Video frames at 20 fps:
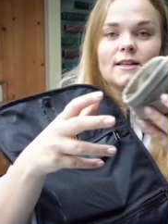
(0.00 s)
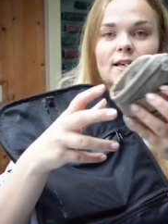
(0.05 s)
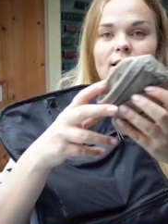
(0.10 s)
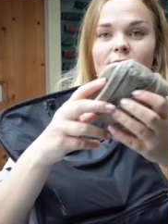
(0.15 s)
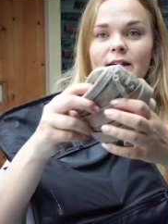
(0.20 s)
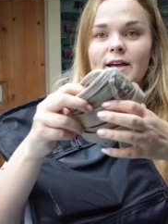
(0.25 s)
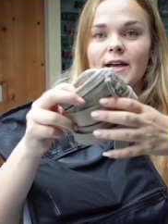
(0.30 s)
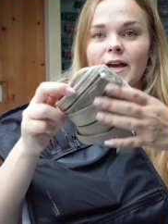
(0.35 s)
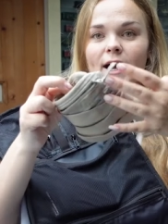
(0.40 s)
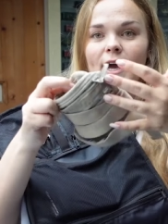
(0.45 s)
then
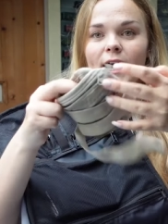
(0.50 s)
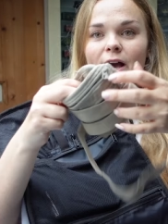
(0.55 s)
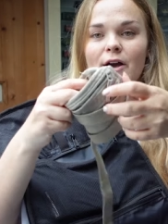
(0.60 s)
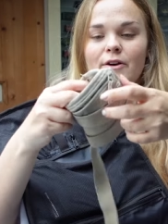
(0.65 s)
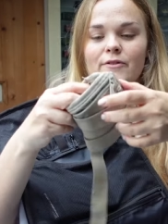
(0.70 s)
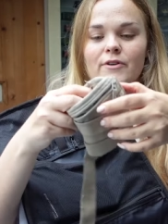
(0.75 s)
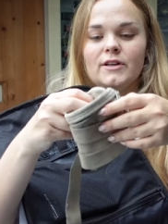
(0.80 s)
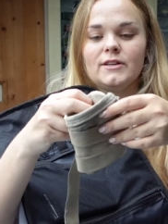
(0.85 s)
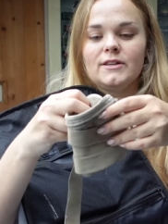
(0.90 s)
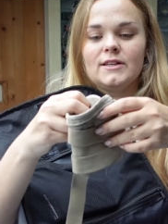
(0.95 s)
I
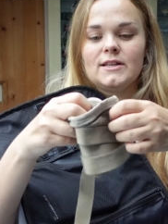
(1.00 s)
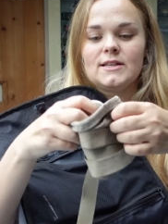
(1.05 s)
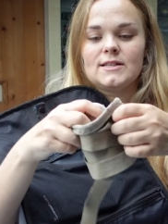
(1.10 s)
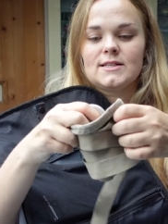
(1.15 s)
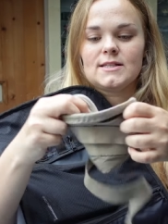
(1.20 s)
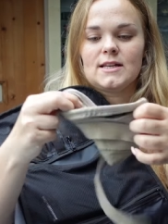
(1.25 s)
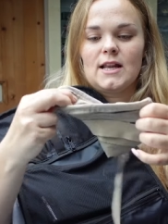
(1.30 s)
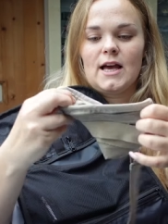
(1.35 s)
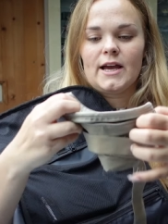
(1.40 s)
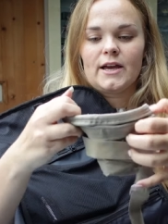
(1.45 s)
have
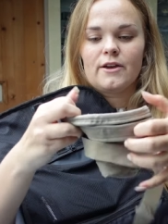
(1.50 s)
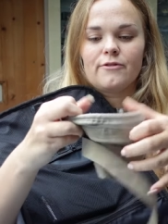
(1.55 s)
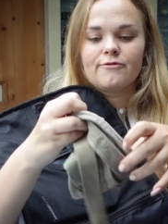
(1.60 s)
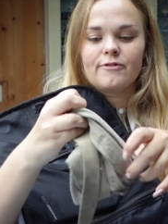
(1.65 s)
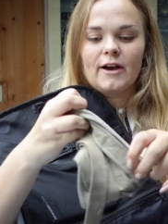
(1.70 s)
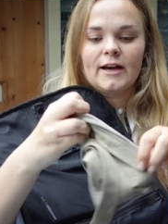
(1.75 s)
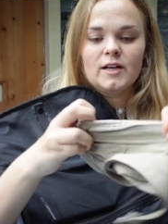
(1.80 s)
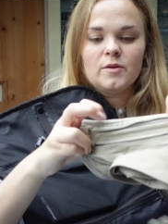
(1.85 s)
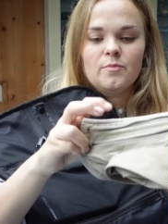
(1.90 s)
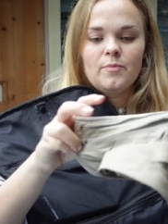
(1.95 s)
this like
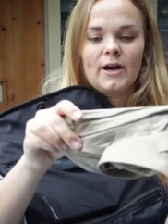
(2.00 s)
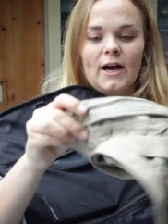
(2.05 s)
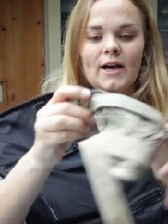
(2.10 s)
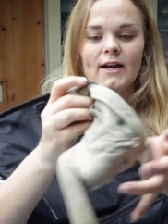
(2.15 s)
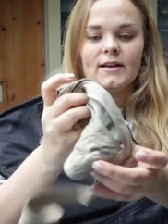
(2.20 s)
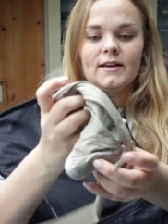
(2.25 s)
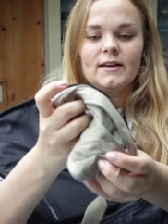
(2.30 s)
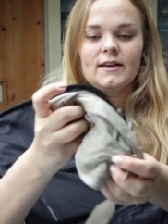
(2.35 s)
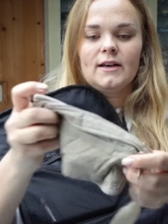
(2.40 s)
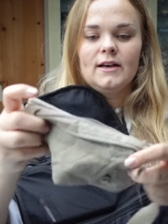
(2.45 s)
fanny
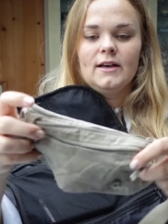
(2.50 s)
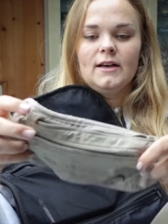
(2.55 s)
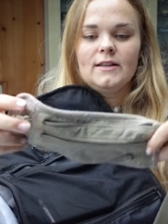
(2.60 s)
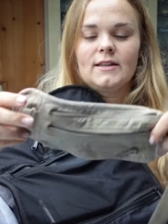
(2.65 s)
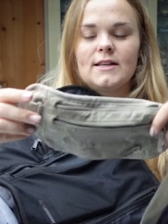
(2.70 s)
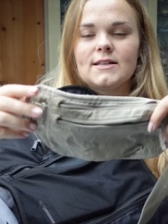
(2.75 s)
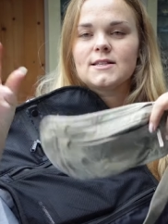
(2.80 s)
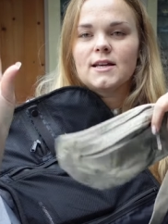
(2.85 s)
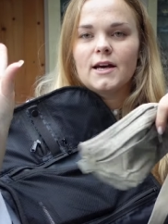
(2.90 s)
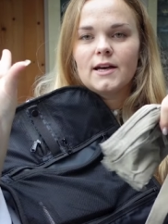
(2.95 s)
pack.
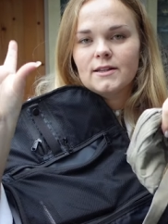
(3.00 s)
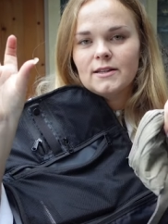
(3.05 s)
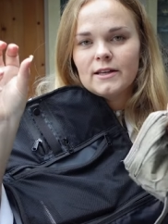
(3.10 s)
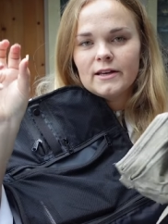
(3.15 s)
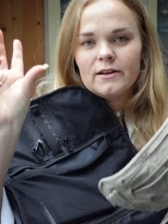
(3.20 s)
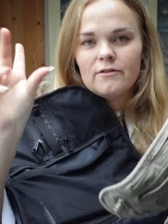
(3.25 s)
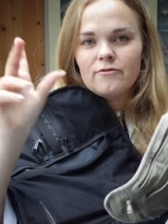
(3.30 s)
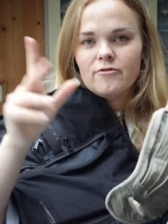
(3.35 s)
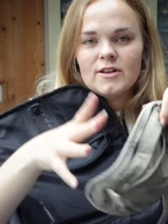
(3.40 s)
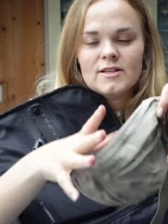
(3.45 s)
That's like the
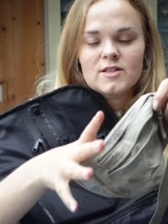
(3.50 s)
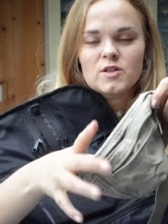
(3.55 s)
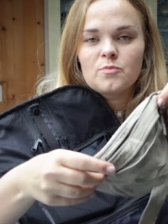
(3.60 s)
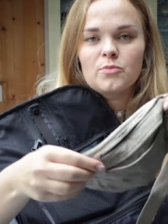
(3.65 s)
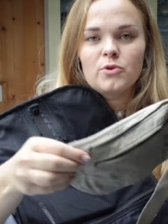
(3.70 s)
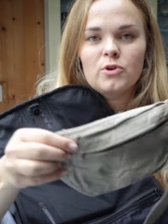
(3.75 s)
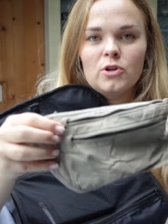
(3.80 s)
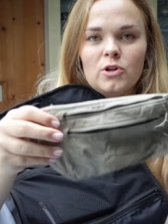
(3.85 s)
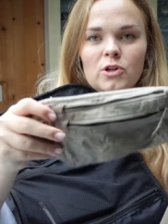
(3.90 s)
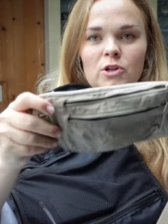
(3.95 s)

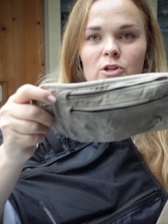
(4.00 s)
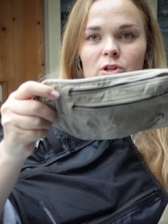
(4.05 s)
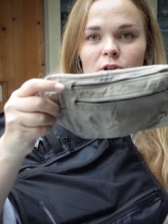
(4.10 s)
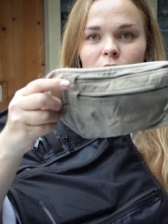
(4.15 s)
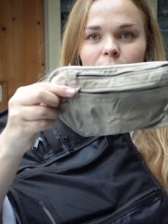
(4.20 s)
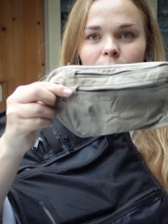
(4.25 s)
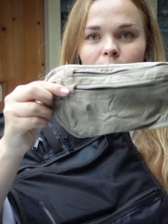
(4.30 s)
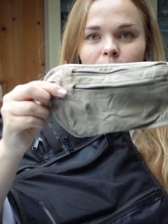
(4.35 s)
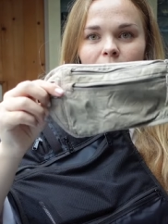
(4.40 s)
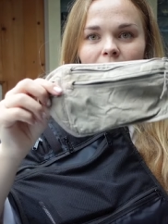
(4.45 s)

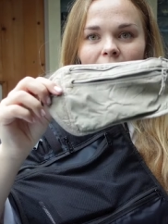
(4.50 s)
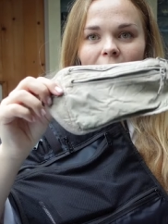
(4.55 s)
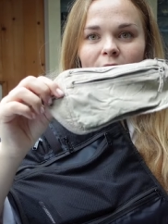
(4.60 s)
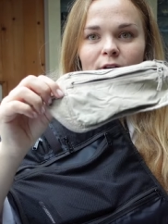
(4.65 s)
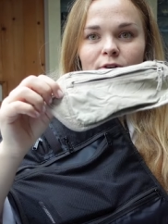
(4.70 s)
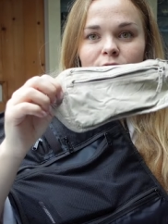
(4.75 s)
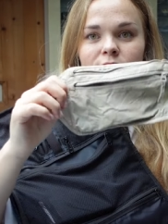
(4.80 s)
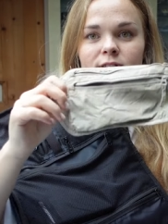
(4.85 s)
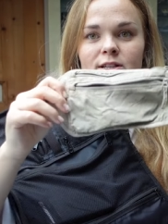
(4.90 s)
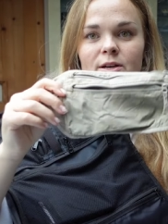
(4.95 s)
invisible
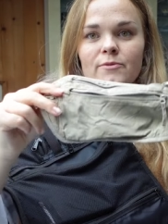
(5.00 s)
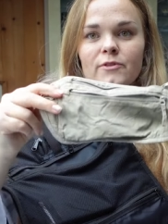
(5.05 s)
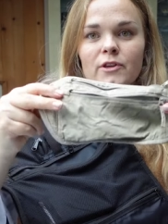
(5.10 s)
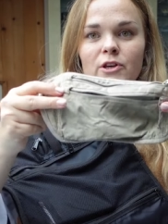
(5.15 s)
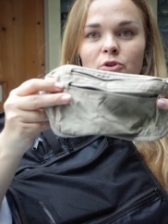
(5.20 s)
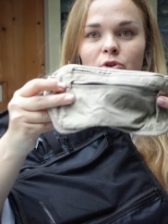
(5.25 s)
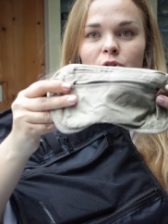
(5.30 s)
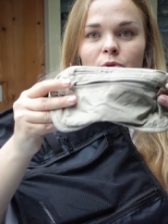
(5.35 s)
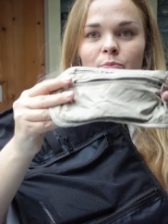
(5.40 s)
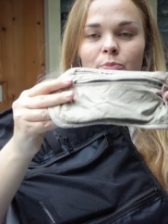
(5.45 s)
bag or something.
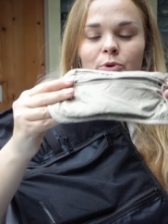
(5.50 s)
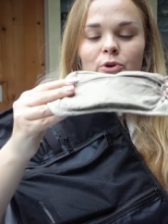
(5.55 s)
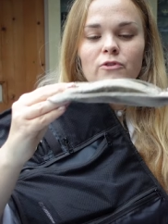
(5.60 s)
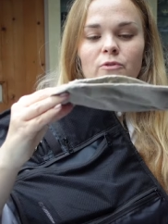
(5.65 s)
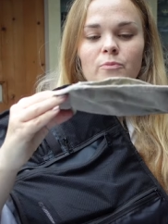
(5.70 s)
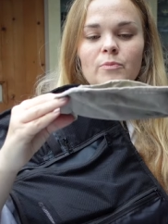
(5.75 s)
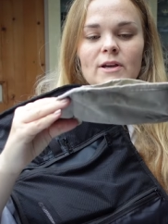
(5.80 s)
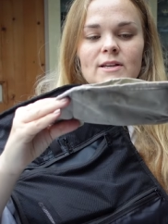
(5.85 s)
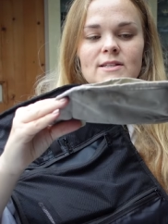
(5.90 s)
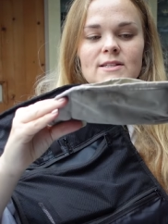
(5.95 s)
You can
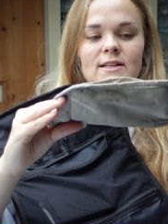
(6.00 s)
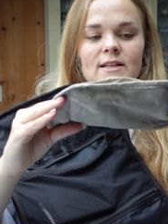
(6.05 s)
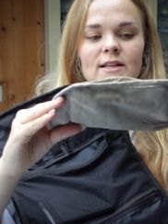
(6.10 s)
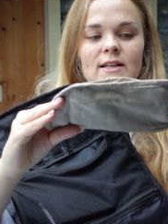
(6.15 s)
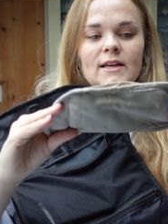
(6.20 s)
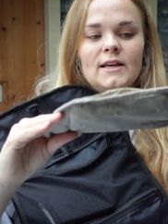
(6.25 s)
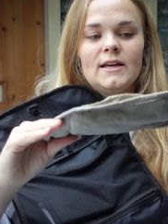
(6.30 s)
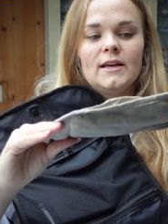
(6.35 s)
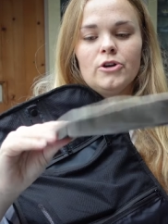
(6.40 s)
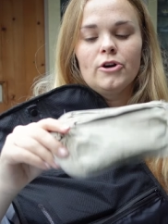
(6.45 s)
put
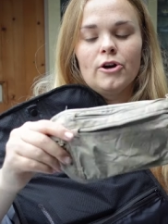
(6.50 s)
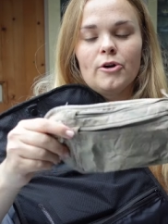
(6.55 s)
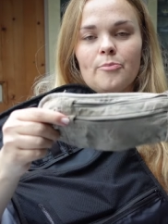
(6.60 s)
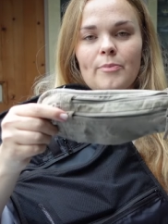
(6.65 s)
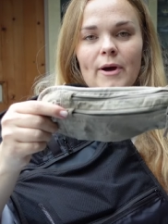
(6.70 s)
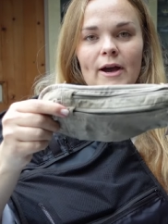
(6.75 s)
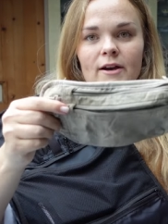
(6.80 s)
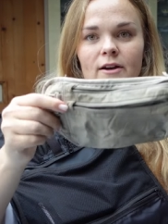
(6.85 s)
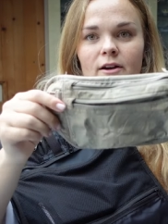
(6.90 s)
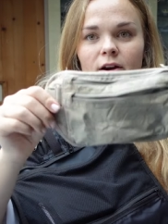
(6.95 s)
basically your
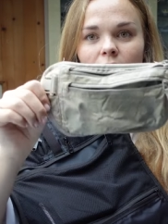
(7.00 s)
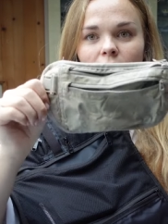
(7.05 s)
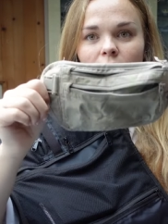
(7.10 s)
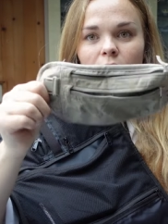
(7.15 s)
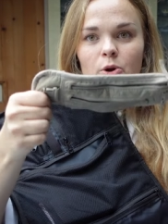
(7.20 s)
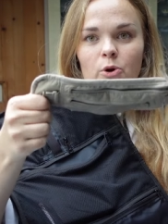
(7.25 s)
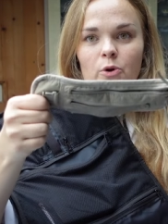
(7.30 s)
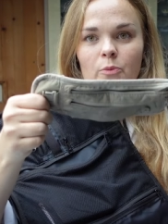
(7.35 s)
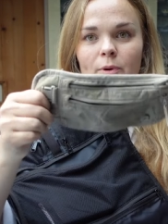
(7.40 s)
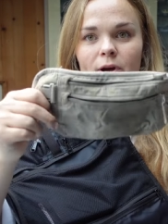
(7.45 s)
bank card
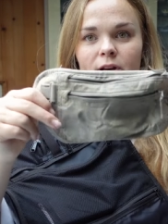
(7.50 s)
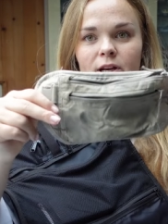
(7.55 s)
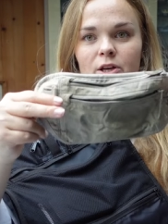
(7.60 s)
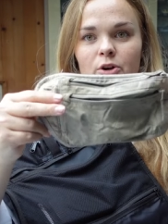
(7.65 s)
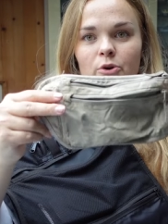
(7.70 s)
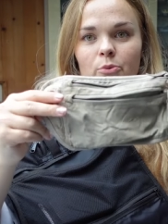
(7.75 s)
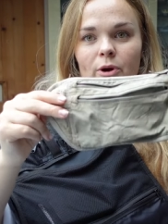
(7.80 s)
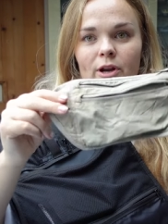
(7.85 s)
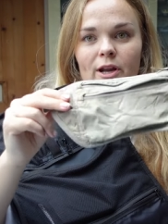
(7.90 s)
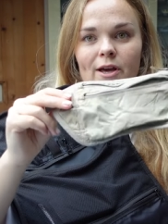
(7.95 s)
or money
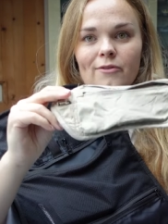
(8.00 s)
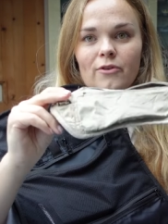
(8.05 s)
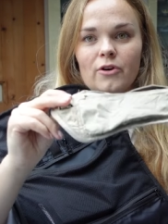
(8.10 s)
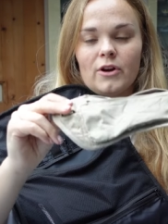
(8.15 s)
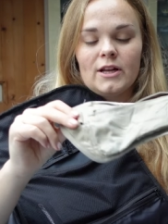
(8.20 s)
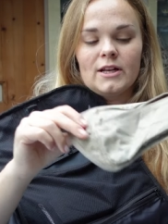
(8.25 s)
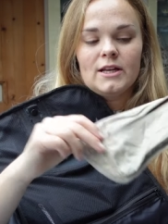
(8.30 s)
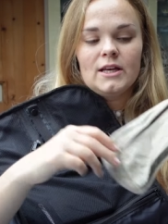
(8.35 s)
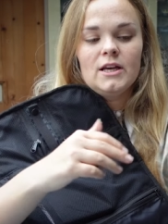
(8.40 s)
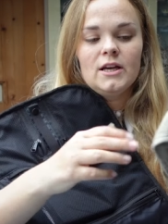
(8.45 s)
or whatever
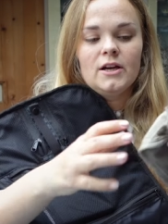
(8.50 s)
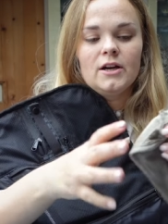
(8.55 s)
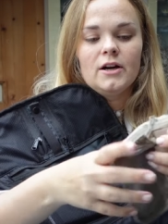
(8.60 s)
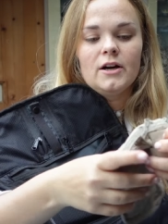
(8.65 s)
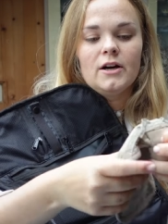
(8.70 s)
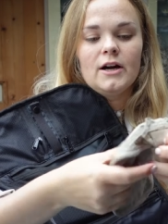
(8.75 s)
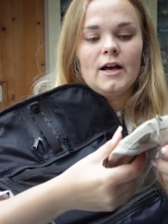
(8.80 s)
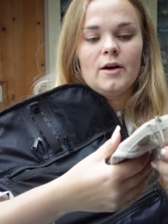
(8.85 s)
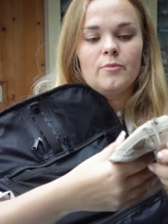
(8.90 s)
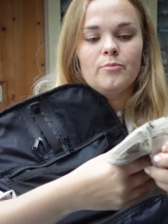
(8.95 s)
in
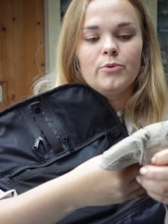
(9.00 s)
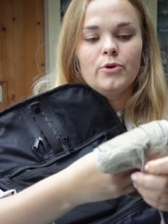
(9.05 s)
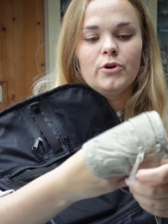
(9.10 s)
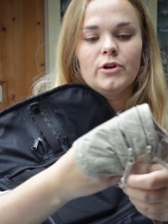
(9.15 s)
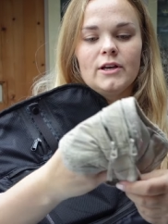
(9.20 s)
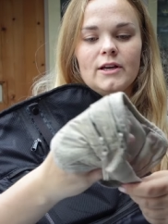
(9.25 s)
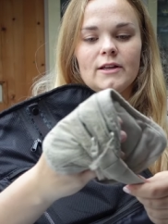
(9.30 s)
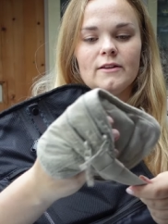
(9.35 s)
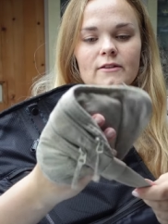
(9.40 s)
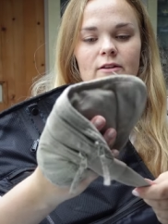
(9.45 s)
here and put
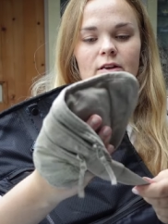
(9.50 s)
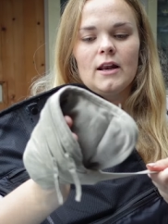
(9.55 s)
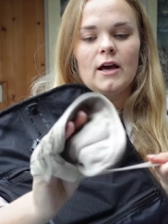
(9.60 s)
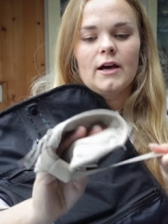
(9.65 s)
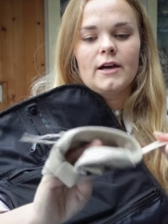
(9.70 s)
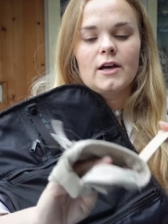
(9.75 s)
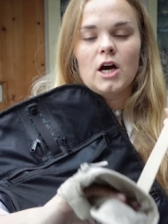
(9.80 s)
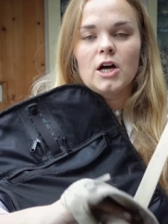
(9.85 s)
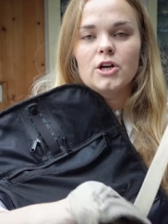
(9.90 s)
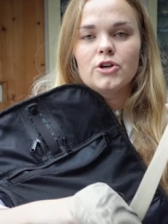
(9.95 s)
it
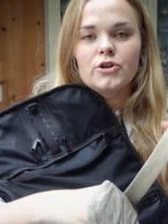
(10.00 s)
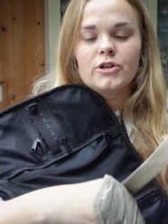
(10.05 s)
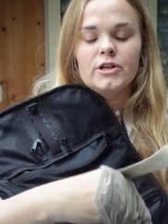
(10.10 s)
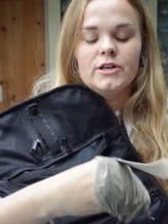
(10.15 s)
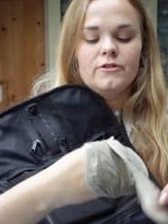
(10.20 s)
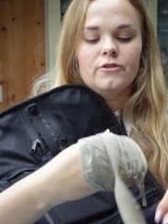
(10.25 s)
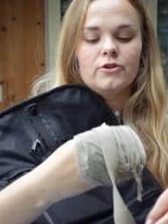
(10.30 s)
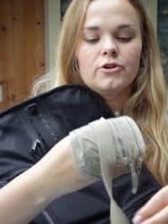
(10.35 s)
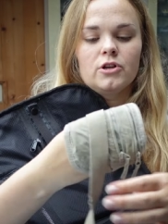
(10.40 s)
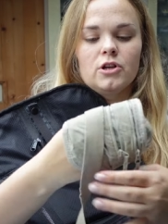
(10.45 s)
like underneath your